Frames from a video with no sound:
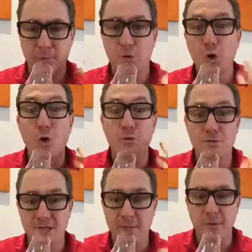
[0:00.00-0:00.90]

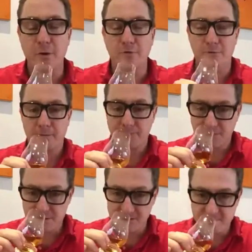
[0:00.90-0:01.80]
nose coming off
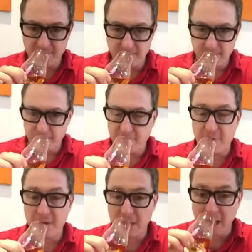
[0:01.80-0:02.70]
just
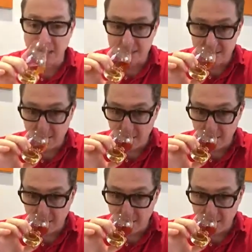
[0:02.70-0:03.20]
from the glass.